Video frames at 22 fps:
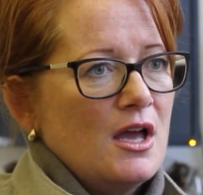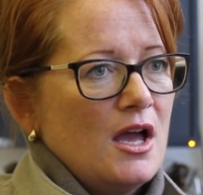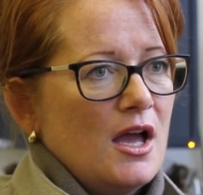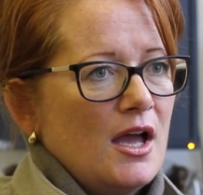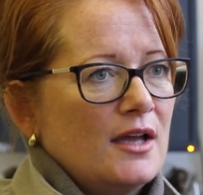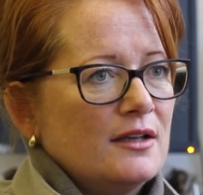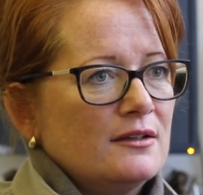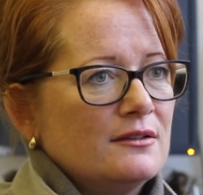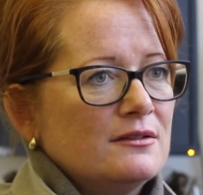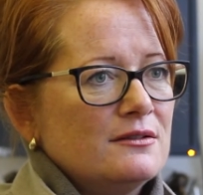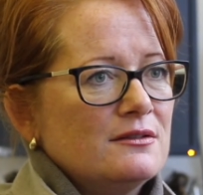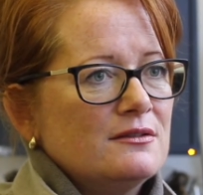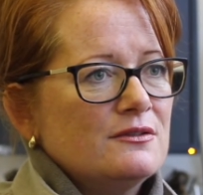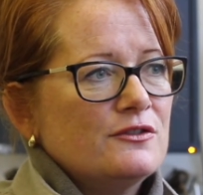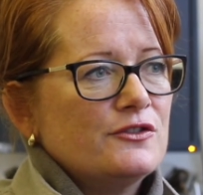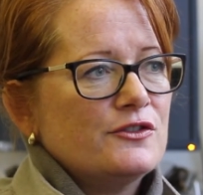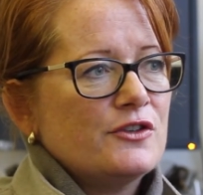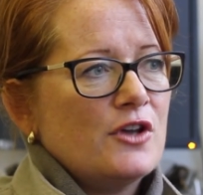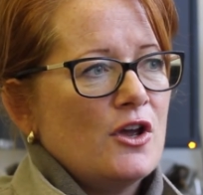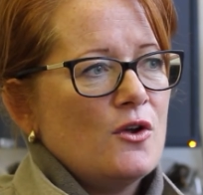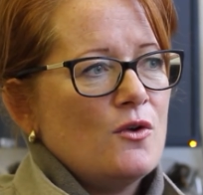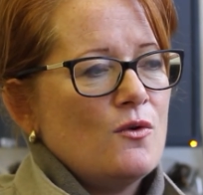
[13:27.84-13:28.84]
And
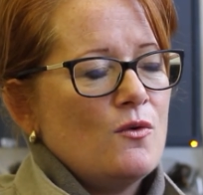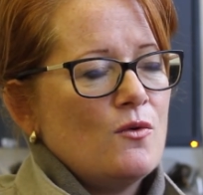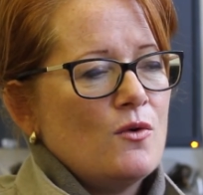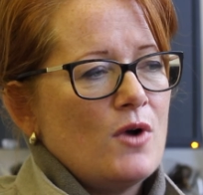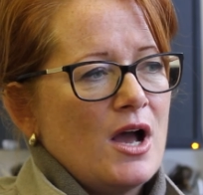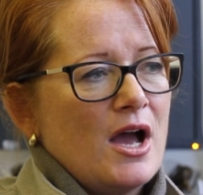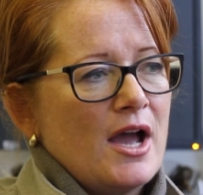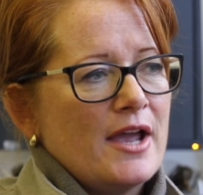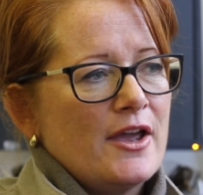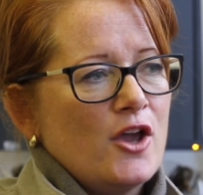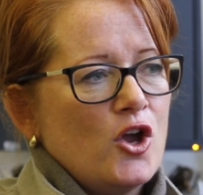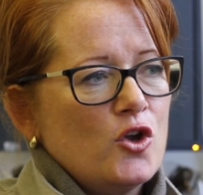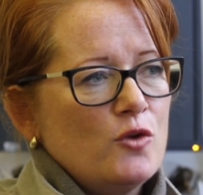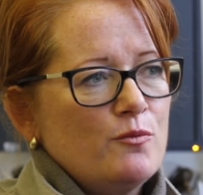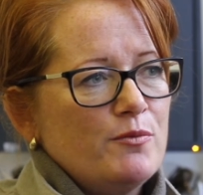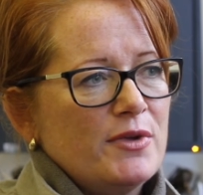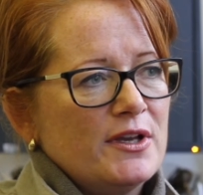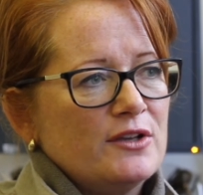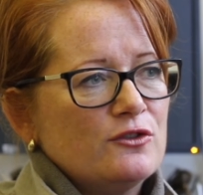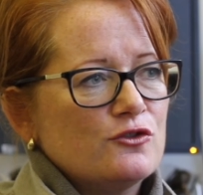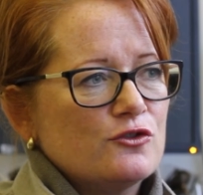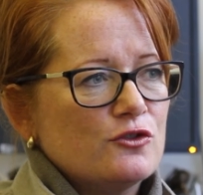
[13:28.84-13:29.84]
so I hope
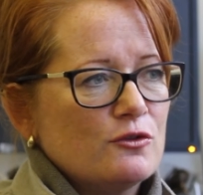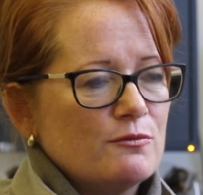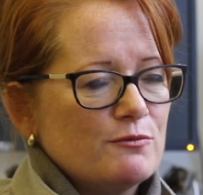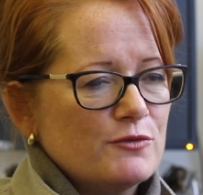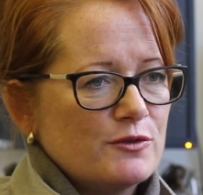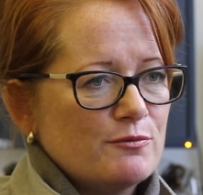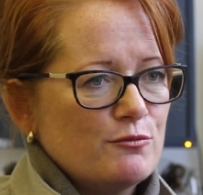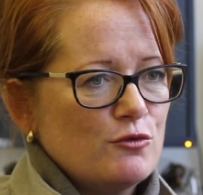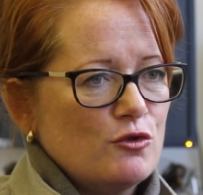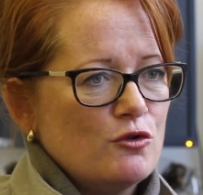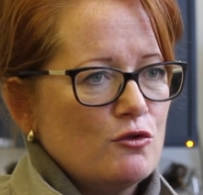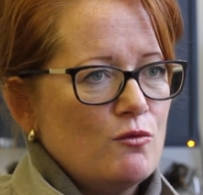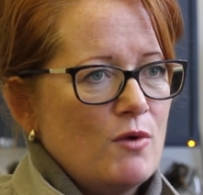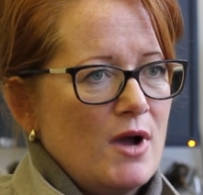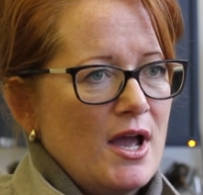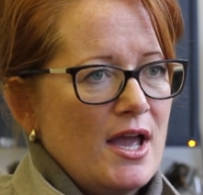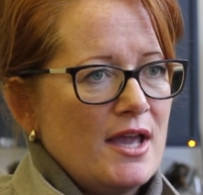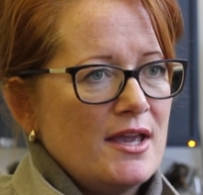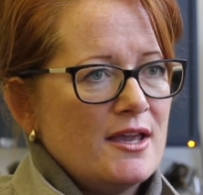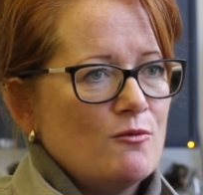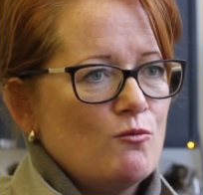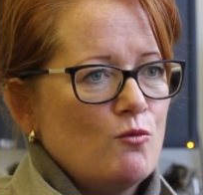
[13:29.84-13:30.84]
in some small
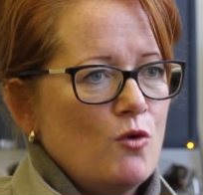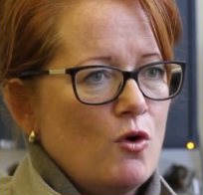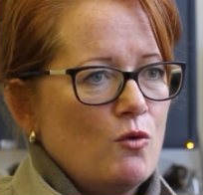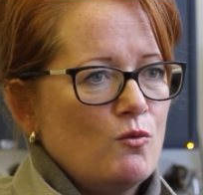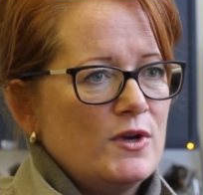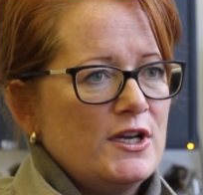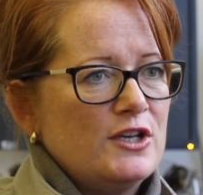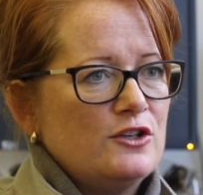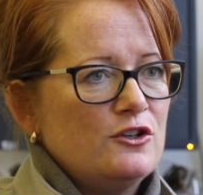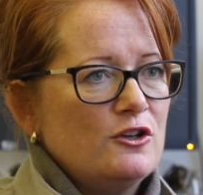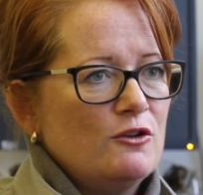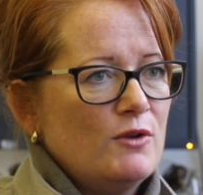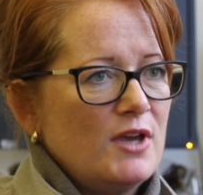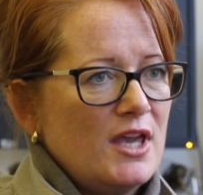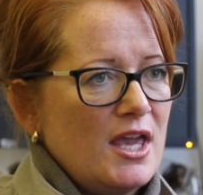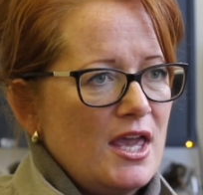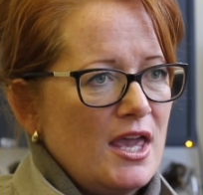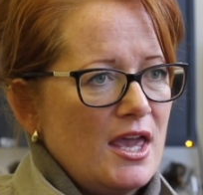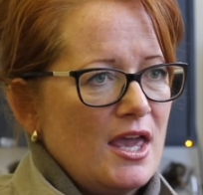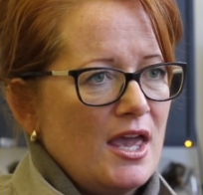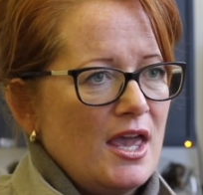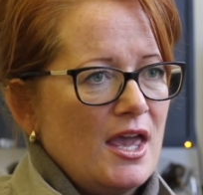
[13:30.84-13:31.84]
way in what we do
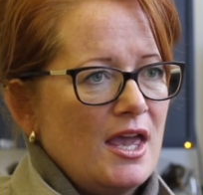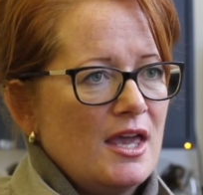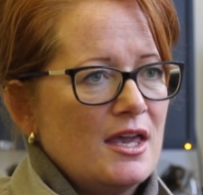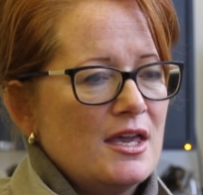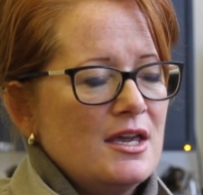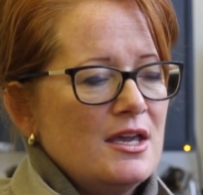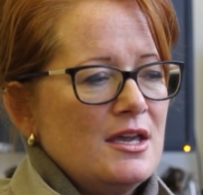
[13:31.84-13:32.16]
here